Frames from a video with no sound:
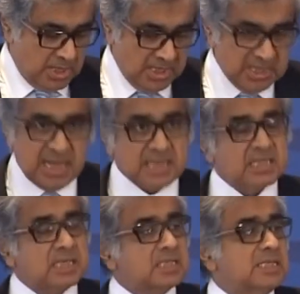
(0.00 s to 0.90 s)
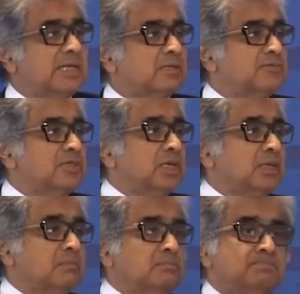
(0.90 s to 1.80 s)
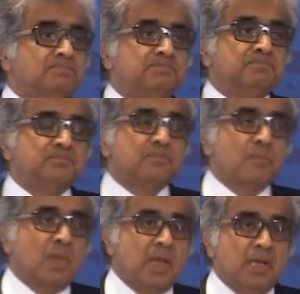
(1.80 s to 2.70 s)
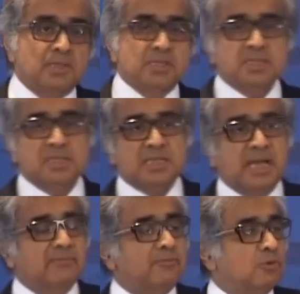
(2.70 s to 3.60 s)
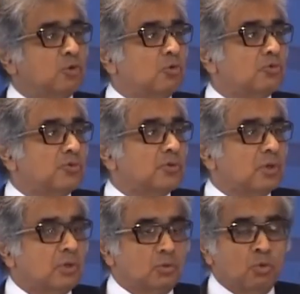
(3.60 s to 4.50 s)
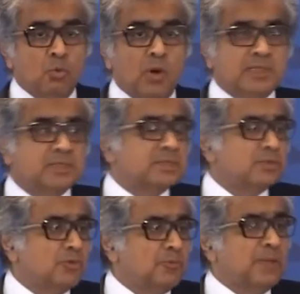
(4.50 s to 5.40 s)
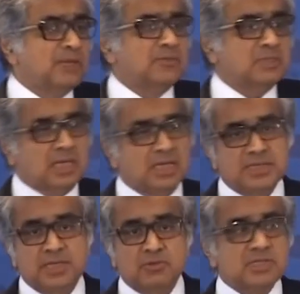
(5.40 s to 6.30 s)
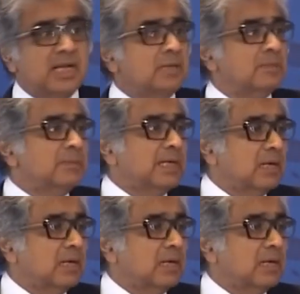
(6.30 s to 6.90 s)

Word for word: India is in a state of churn this is the time for those who want to speak for the country to stand up and be